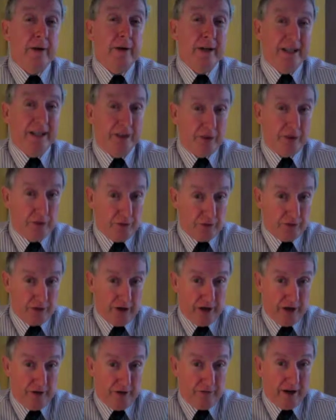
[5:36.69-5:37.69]
issues
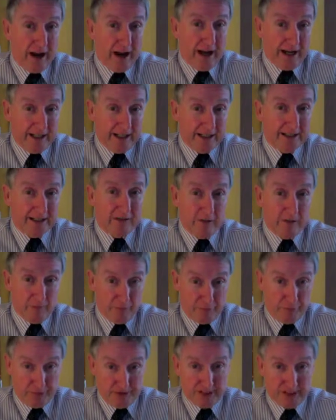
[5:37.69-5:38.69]
that arise
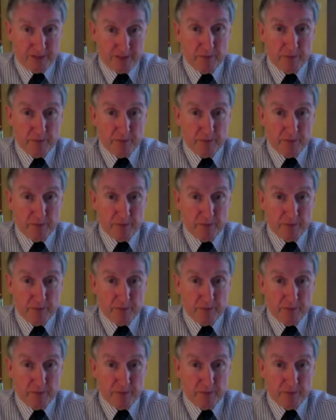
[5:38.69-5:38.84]
pretty